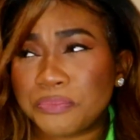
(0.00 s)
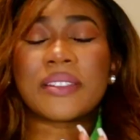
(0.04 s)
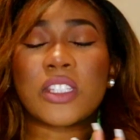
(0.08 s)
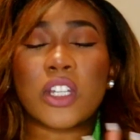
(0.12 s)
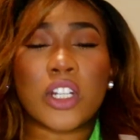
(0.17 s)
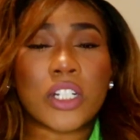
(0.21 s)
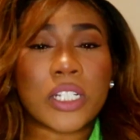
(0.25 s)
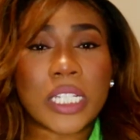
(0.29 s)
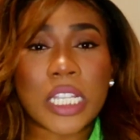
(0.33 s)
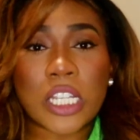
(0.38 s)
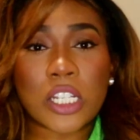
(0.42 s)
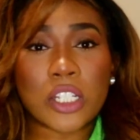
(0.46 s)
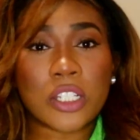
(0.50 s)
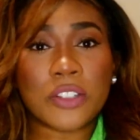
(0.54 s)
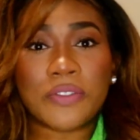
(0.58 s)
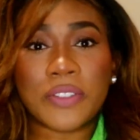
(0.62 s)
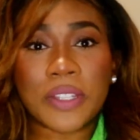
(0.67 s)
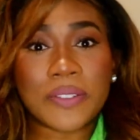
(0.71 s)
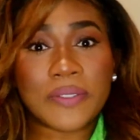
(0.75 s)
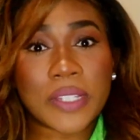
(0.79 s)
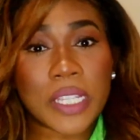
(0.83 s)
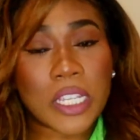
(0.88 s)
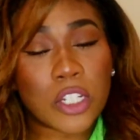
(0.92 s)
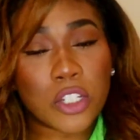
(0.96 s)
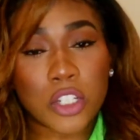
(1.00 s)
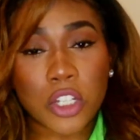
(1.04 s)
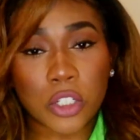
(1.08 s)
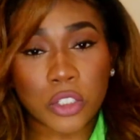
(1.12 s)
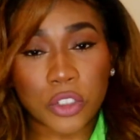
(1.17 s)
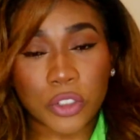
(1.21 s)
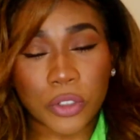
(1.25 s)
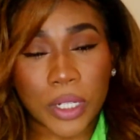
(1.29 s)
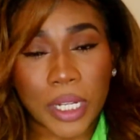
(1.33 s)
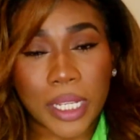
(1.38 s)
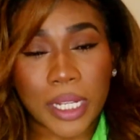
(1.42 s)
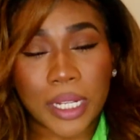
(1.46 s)
13 to 15
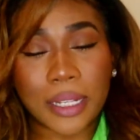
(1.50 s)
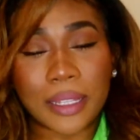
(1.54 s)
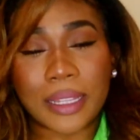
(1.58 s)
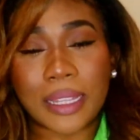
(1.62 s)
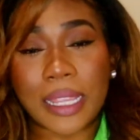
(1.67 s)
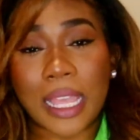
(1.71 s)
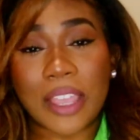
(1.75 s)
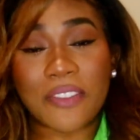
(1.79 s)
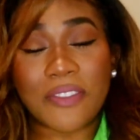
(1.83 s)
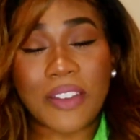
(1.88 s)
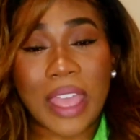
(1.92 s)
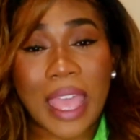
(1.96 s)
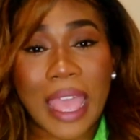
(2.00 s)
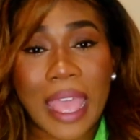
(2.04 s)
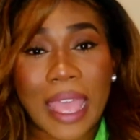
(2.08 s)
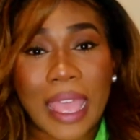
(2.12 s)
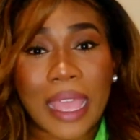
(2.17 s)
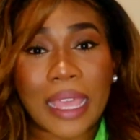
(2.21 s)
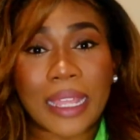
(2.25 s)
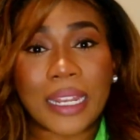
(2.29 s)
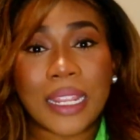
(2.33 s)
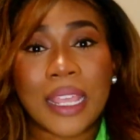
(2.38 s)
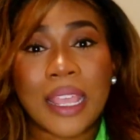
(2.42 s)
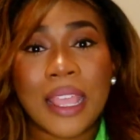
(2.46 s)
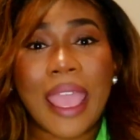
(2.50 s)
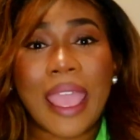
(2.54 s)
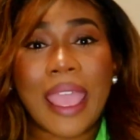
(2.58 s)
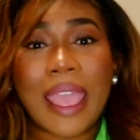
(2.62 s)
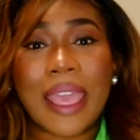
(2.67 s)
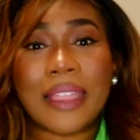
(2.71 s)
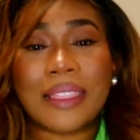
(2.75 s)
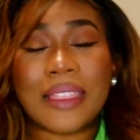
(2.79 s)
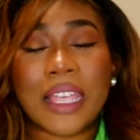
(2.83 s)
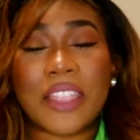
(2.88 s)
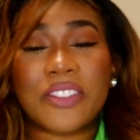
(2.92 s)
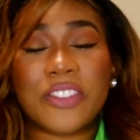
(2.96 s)
children they've had,
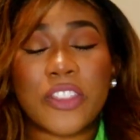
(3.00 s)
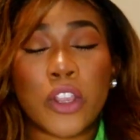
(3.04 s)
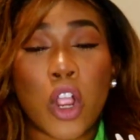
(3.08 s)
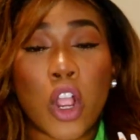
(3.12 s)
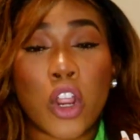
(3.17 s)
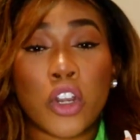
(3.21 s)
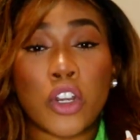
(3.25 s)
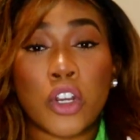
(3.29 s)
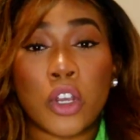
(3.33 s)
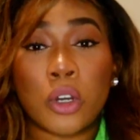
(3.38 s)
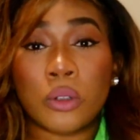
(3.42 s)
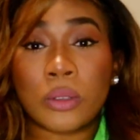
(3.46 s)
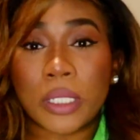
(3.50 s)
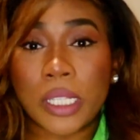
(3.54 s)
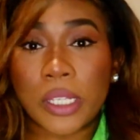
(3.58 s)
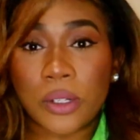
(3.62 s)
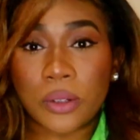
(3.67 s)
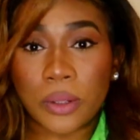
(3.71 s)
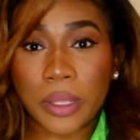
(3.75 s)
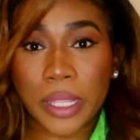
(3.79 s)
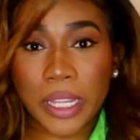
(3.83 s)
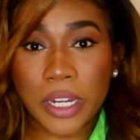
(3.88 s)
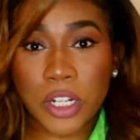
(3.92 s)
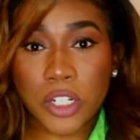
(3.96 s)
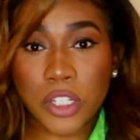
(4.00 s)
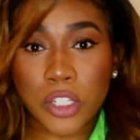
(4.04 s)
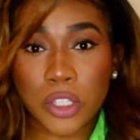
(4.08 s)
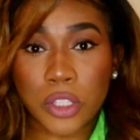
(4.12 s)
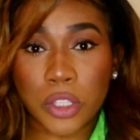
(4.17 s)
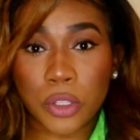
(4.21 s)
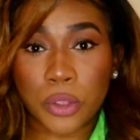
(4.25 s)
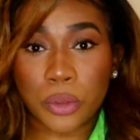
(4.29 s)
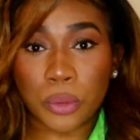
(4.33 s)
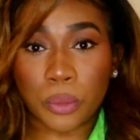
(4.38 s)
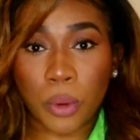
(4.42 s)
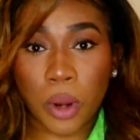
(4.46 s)
and that there are no legal heirs to
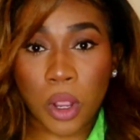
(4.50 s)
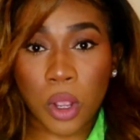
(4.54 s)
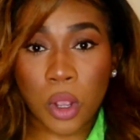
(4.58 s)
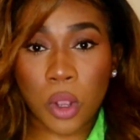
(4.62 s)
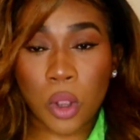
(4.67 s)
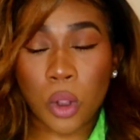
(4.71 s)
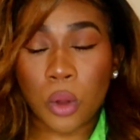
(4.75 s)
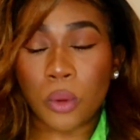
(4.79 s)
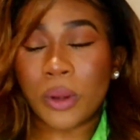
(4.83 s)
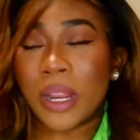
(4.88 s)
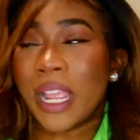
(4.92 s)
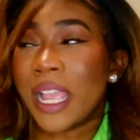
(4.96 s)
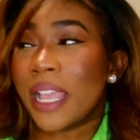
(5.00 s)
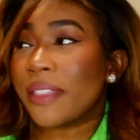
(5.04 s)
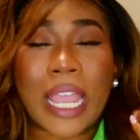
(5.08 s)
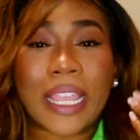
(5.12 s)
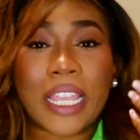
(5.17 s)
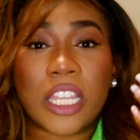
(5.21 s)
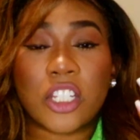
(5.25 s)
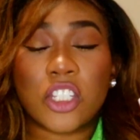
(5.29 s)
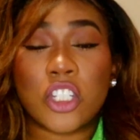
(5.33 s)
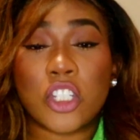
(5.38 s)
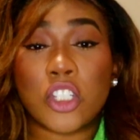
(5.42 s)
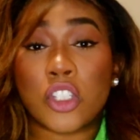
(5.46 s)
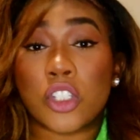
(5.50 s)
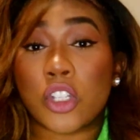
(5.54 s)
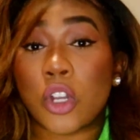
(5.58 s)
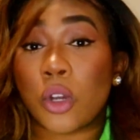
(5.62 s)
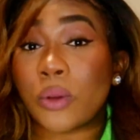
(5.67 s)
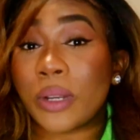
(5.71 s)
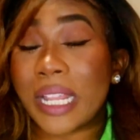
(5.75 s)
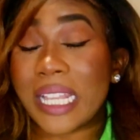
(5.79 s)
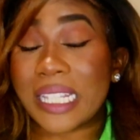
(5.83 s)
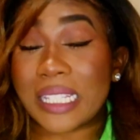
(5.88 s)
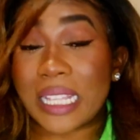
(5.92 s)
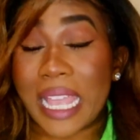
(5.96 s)
the throne. I guess she's
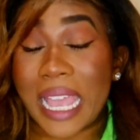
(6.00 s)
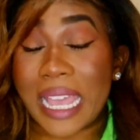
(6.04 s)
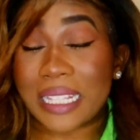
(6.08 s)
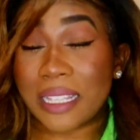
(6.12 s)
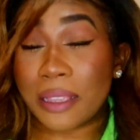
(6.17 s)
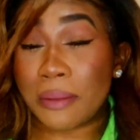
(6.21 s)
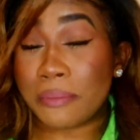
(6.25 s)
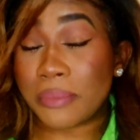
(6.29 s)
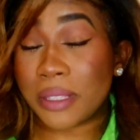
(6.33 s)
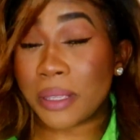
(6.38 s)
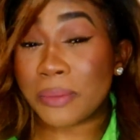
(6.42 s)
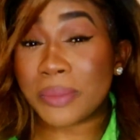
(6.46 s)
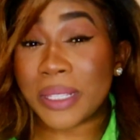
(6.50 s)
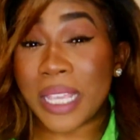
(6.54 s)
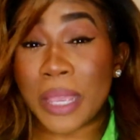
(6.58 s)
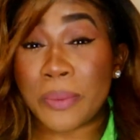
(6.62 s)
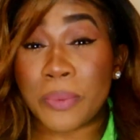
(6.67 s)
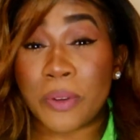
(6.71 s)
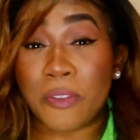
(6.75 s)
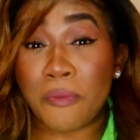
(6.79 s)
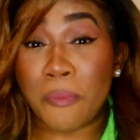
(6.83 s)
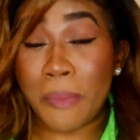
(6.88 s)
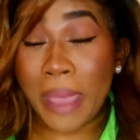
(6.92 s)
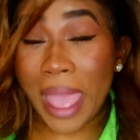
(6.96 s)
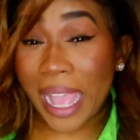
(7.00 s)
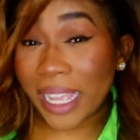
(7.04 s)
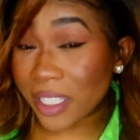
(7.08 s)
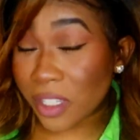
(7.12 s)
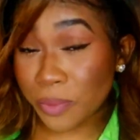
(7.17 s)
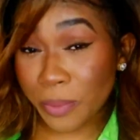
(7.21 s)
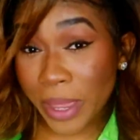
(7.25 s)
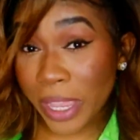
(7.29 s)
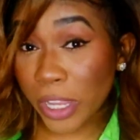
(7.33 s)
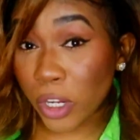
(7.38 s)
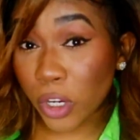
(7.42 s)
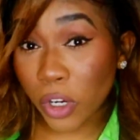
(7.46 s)
known as some type of
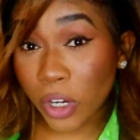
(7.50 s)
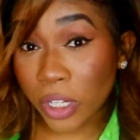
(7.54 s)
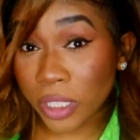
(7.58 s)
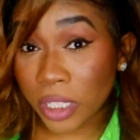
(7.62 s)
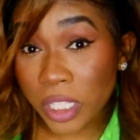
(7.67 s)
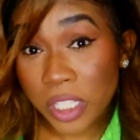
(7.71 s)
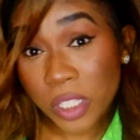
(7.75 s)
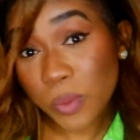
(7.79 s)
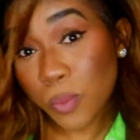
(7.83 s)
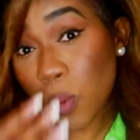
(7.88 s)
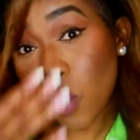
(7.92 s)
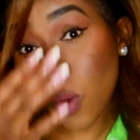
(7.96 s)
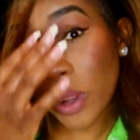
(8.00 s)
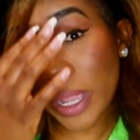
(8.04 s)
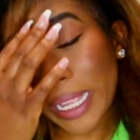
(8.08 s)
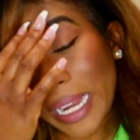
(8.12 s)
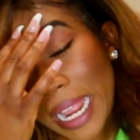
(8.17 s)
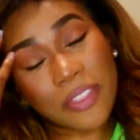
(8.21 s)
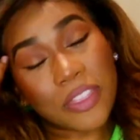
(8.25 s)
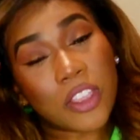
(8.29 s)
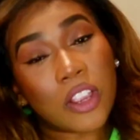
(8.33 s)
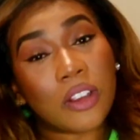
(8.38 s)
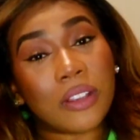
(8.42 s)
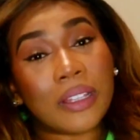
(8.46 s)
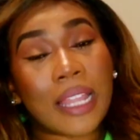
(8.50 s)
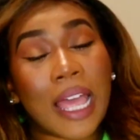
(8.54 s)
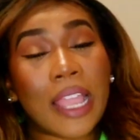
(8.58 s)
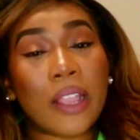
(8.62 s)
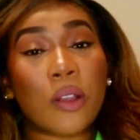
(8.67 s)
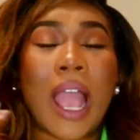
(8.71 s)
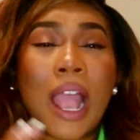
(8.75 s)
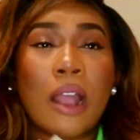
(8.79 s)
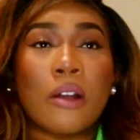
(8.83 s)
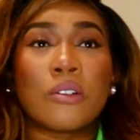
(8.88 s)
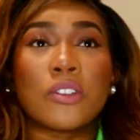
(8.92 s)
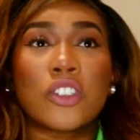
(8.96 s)
matchmaker at this point, and they're like,
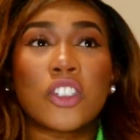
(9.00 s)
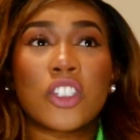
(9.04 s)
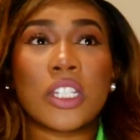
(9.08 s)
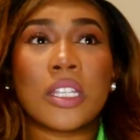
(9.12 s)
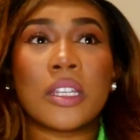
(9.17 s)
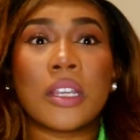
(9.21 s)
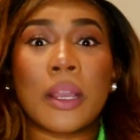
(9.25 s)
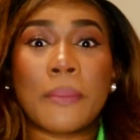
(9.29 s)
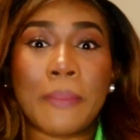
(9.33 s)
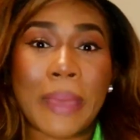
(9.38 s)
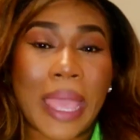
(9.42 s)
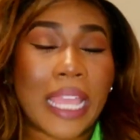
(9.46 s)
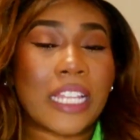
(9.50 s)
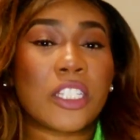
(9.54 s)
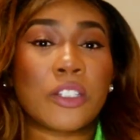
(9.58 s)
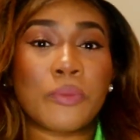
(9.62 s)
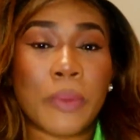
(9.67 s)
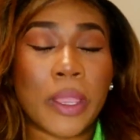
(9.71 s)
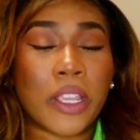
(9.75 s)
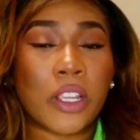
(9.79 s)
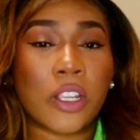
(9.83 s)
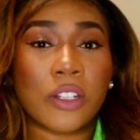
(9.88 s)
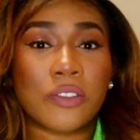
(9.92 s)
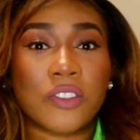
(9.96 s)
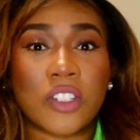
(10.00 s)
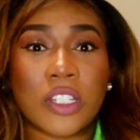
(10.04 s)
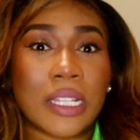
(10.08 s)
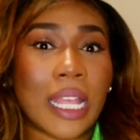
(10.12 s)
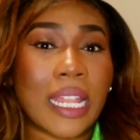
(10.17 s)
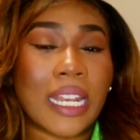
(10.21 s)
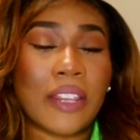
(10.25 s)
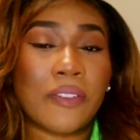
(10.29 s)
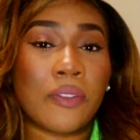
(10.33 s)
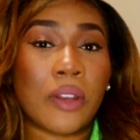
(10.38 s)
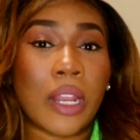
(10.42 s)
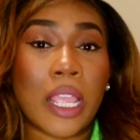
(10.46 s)
how is she a matchmaker if she's
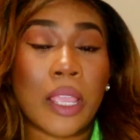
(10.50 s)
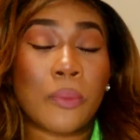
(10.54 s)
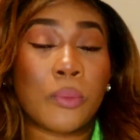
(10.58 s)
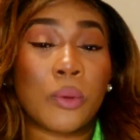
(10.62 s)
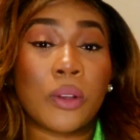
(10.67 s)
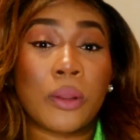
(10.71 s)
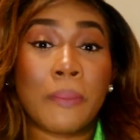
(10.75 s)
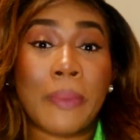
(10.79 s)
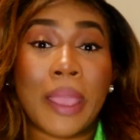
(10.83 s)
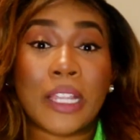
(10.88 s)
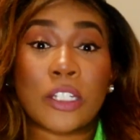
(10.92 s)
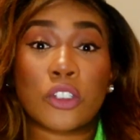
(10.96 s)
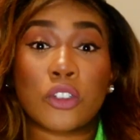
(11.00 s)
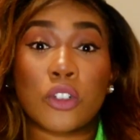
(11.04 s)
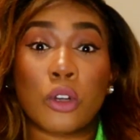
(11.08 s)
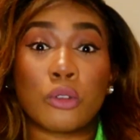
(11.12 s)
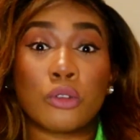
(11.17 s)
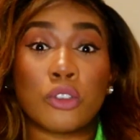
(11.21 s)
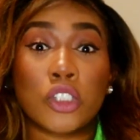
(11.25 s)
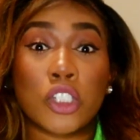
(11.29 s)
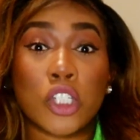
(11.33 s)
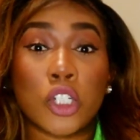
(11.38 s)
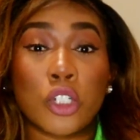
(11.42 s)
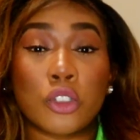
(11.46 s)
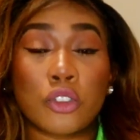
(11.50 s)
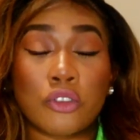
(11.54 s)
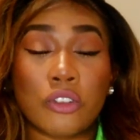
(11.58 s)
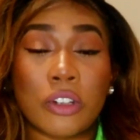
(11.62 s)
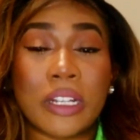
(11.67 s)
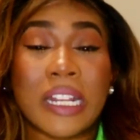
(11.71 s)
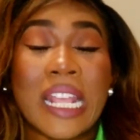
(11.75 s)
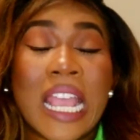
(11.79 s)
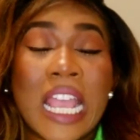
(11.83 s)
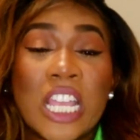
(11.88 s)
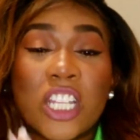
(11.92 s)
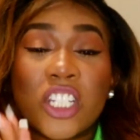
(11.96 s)
not even able to match her own
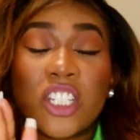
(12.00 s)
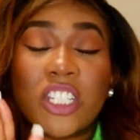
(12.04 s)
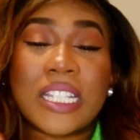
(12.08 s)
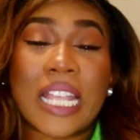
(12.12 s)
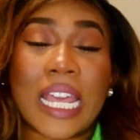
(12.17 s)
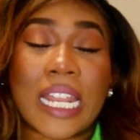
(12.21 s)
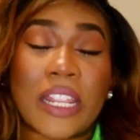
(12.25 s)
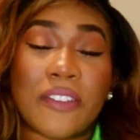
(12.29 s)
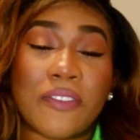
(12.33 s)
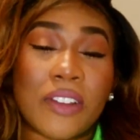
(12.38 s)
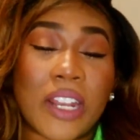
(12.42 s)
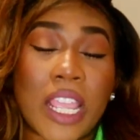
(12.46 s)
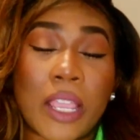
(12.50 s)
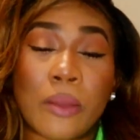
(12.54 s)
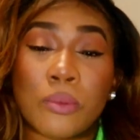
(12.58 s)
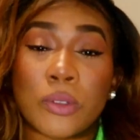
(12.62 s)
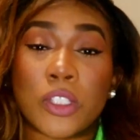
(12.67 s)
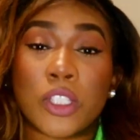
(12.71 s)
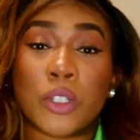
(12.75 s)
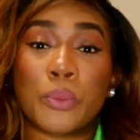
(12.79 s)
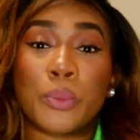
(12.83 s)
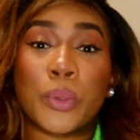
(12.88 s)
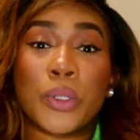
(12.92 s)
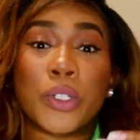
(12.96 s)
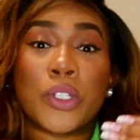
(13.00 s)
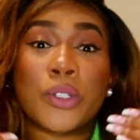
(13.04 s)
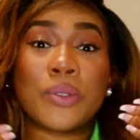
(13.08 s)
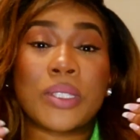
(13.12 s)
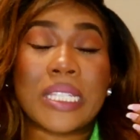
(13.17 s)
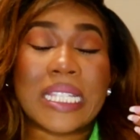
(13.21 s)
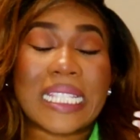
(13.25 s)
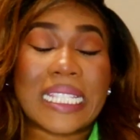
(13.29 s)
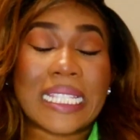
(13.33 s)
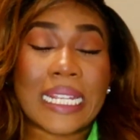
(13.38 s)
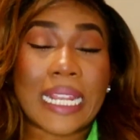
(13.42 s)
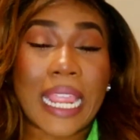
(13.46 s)
children? She's not even able to produce
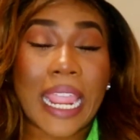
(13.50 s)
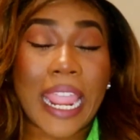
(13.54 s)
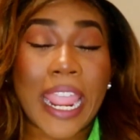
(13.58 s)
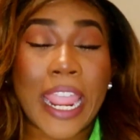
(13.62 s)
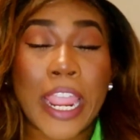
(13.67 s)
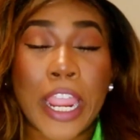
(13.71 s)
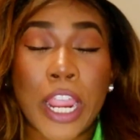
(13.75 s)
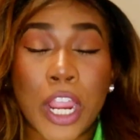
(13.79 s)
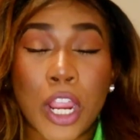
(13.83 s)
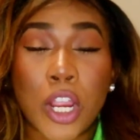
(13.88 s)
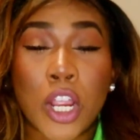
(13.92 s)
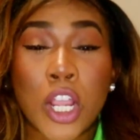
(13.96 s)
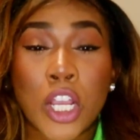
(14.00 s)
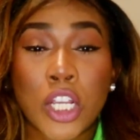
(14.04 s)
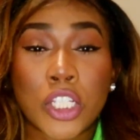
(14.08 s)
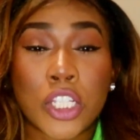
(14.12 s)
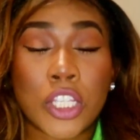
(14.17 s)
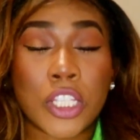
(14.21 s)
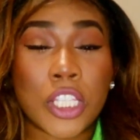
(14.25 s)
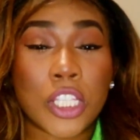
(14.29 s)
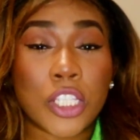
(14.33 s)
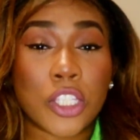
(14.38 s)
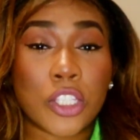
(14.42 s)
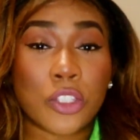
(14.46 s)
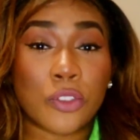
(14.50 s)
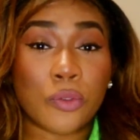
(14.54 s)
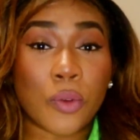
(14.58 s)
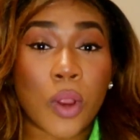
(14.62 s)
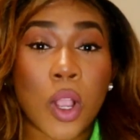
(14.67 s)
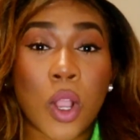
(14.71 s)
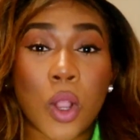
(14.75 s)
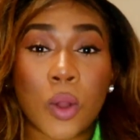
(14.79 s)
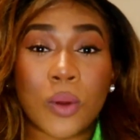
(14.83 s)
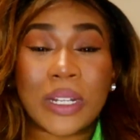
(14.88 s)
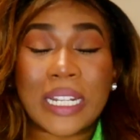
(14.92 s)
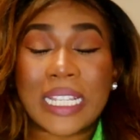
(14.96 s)
us an heir to this
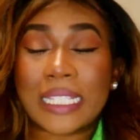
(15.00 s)
throne.